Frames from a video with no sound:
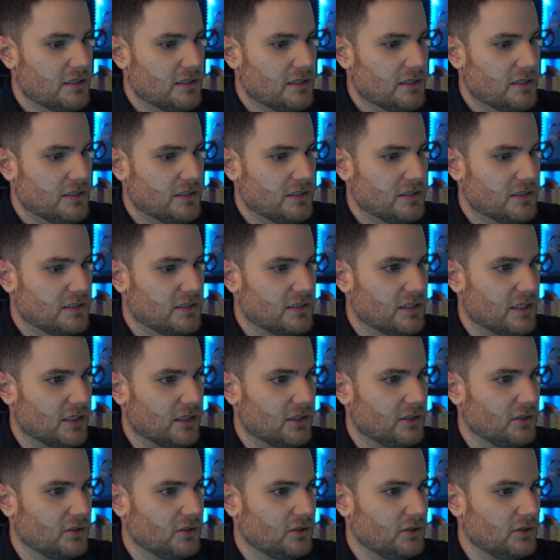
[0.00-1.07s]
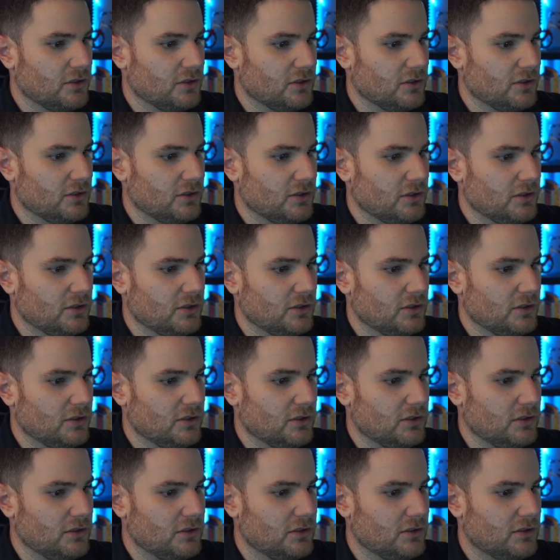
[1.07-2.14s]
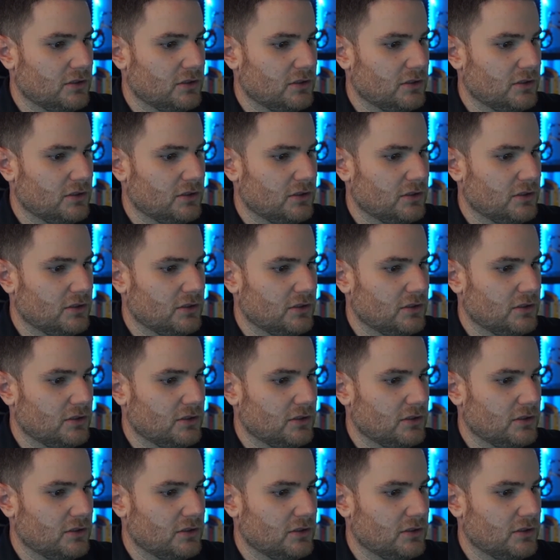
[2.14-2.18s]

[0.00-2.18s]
Tricycle